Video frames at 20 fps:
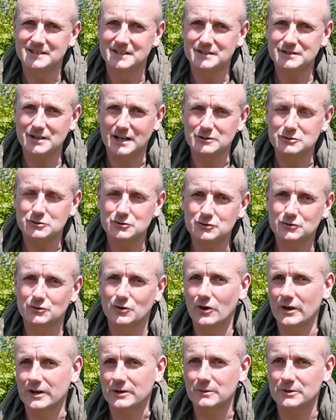as I say,
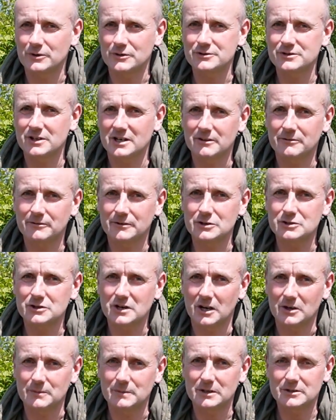strike when I see a fish
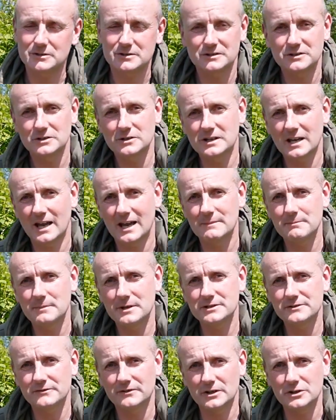go, because you can
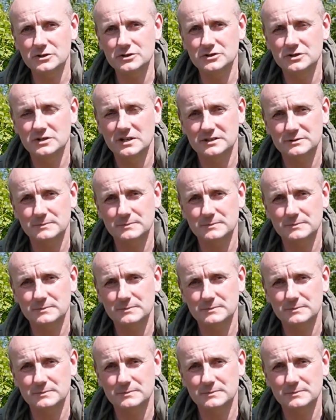miss fish,